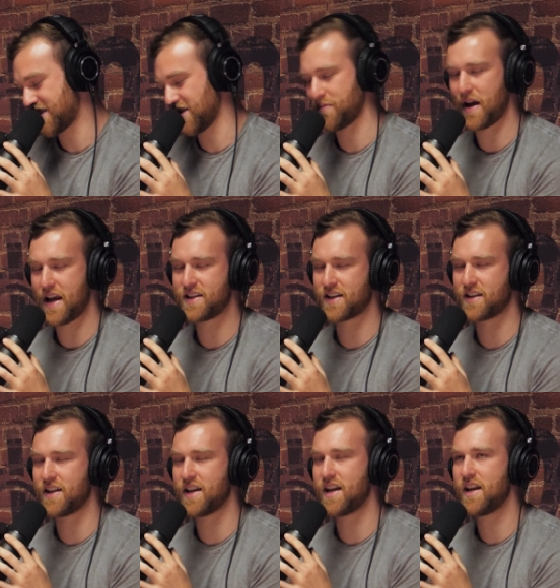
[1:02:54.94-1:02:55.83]

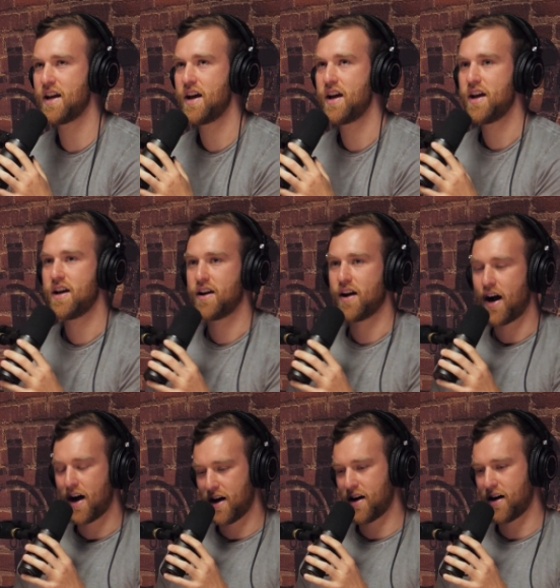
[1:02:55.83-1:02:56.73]
basically,
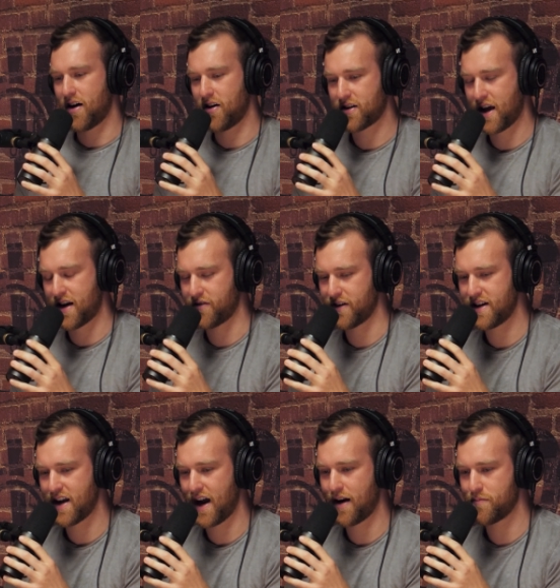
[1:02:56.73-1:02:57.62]
I'll kind of
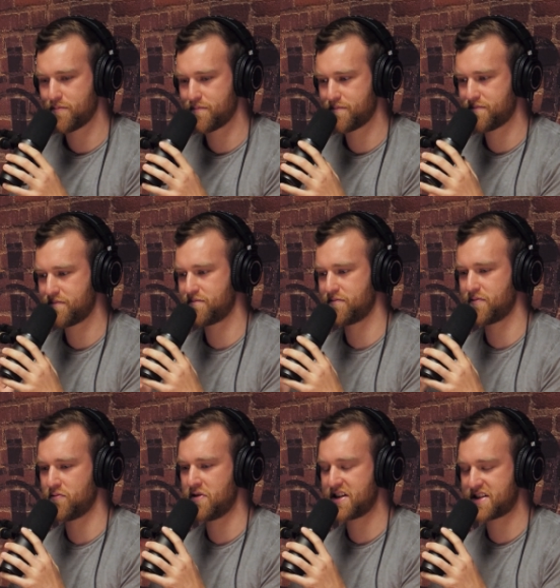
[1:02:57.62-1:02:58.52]
recap
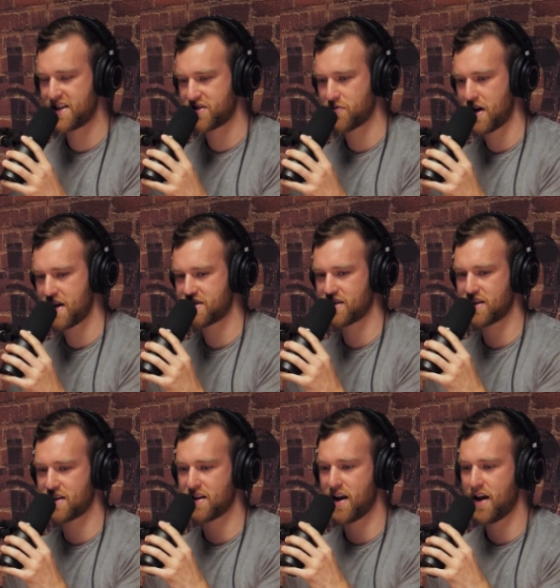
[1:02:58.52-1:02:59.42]
the
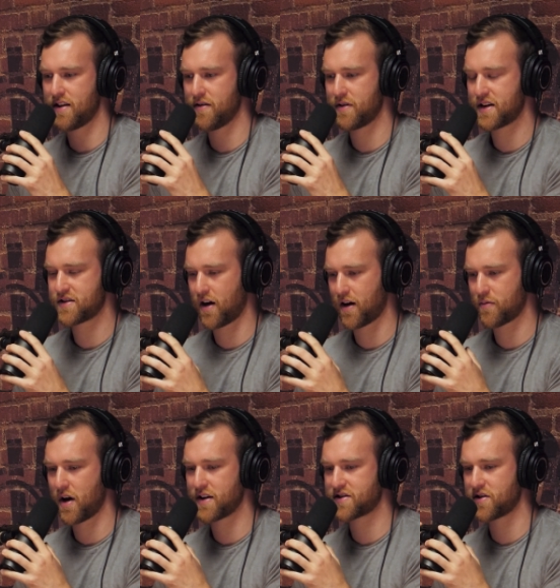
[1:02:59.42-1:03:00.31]
situation and then we can talk about it.